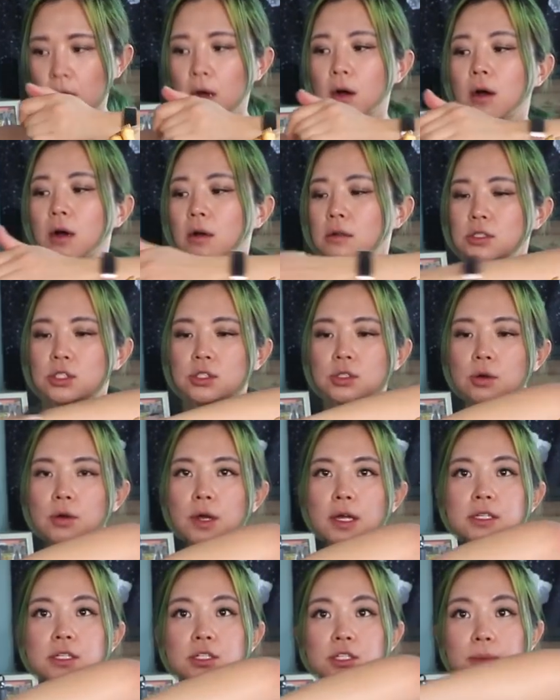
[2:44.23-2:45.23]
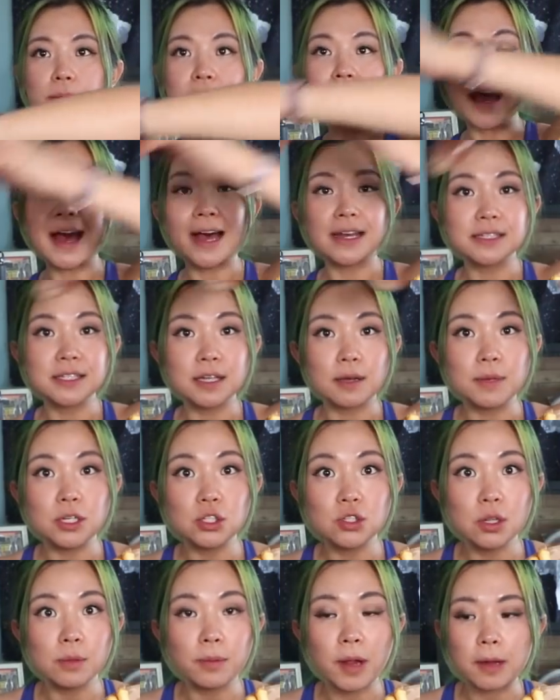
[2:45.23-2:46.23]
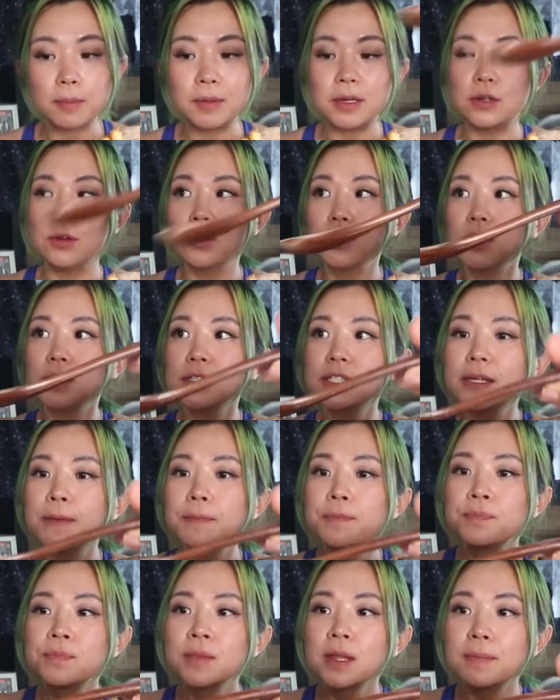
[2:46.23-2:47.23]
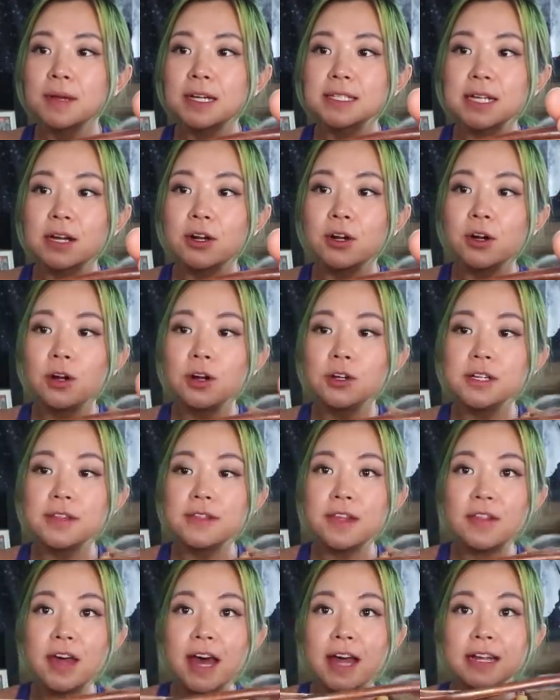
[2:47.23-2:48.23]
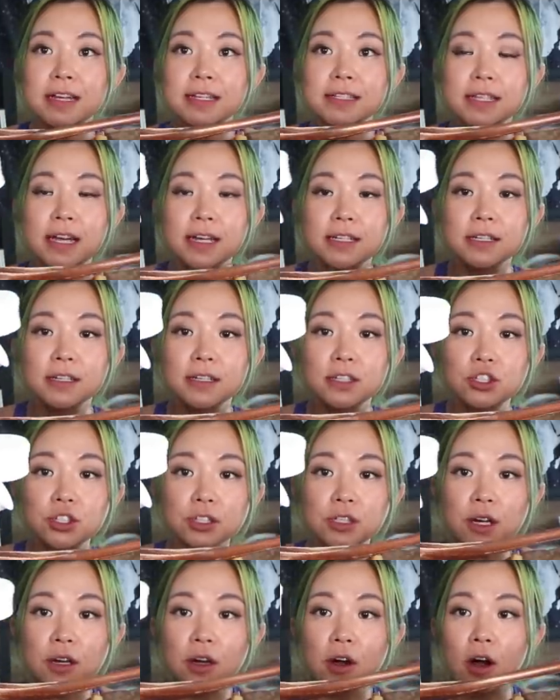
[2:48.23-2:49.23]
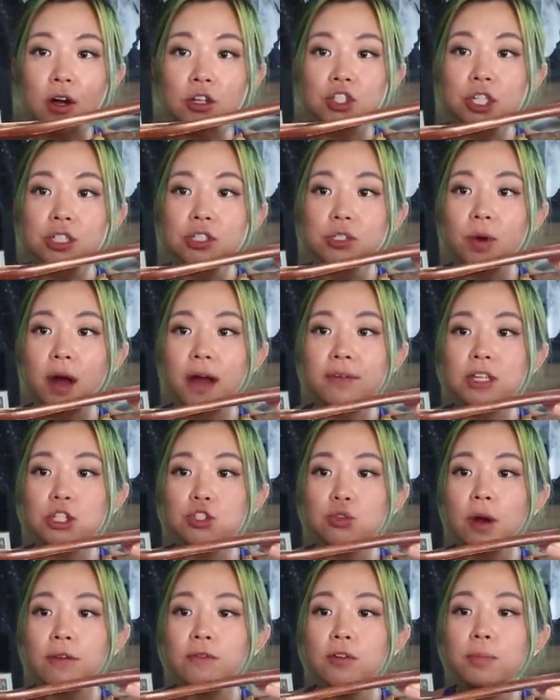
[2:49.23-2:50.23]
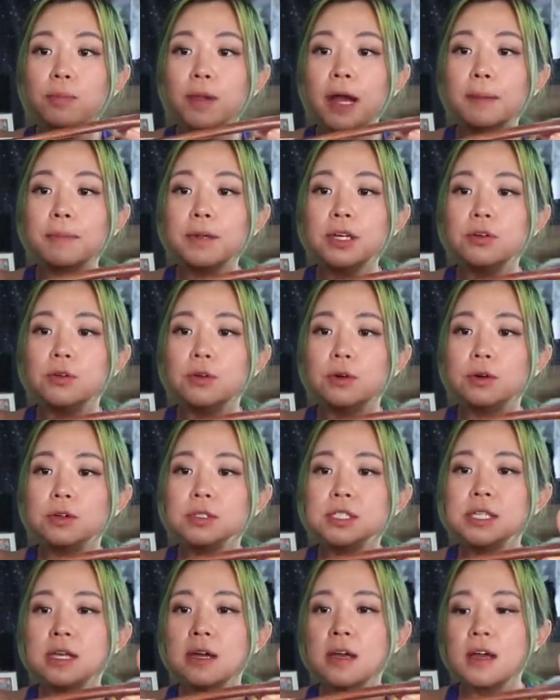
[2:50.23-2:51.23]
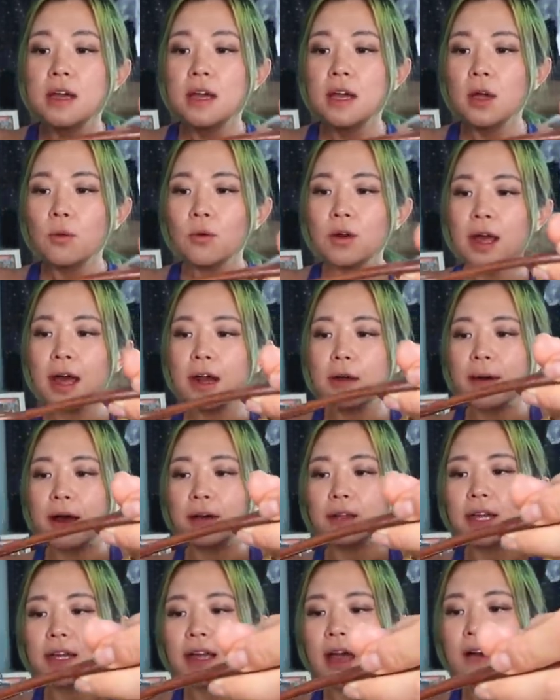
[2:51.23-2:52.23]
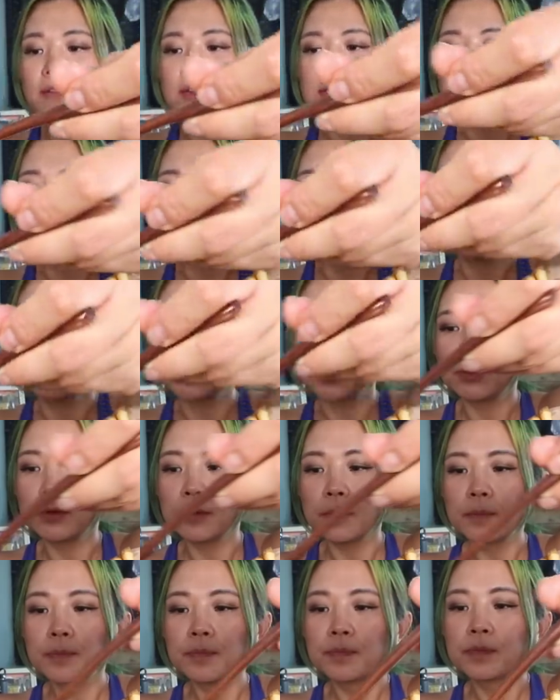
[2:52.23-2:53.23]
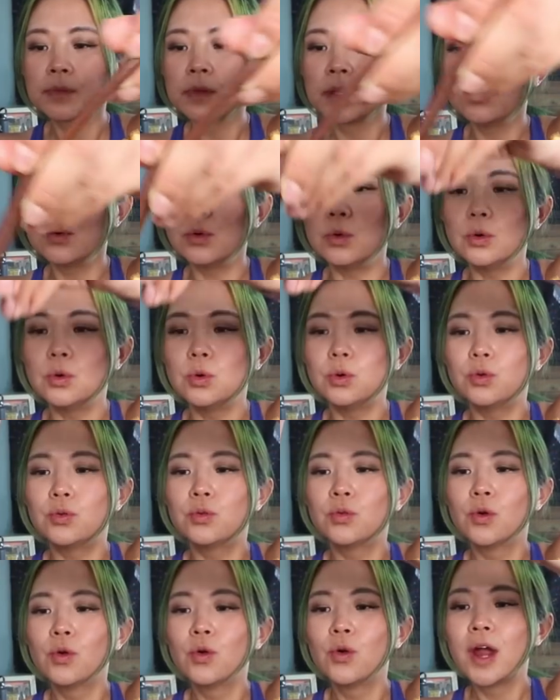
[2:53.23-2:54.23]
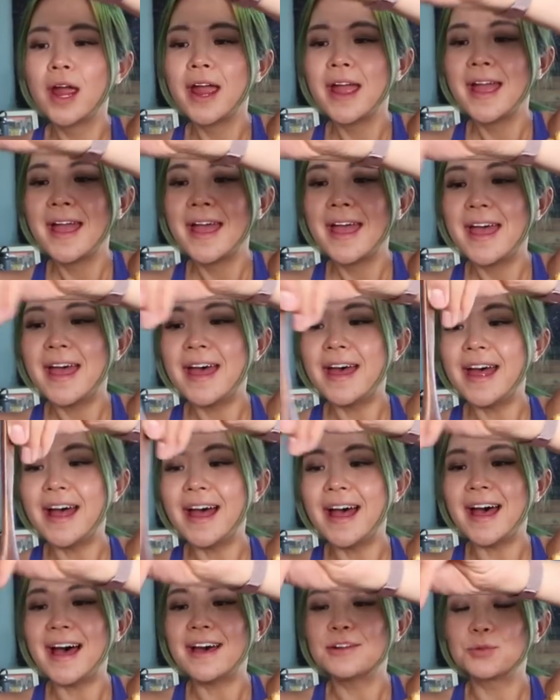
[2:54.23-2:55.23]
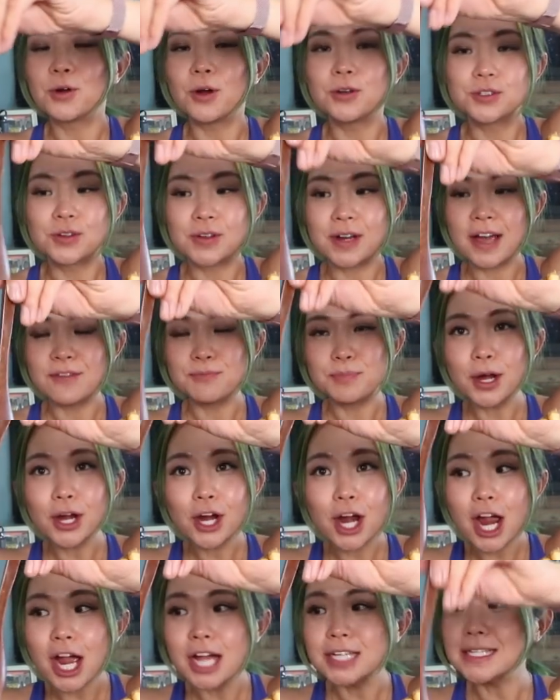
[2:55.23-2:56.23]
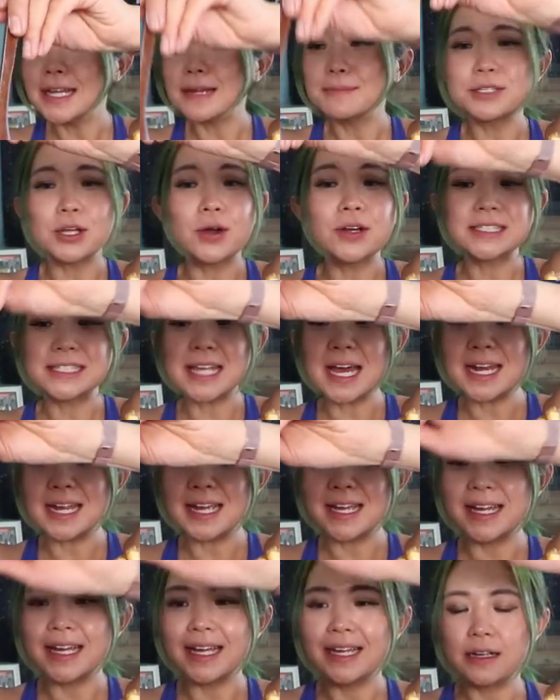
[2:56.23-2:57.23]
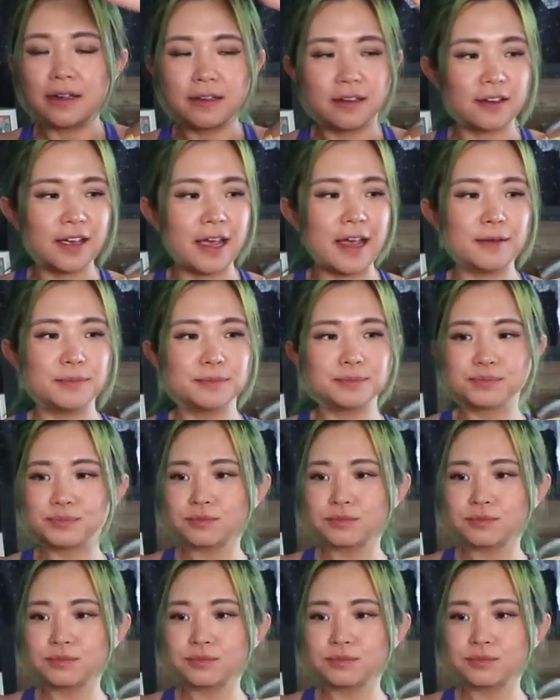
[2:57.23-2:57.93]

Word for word: Oh, so good. So I'm gonna add some into the black bean noodles because I heard that that is a delicious concoction. So we're having truffle black bean noodles. We're gonna add about like half a tablespoon. Ooh. And we're also gonna have burgers and I'm so excited. Okay.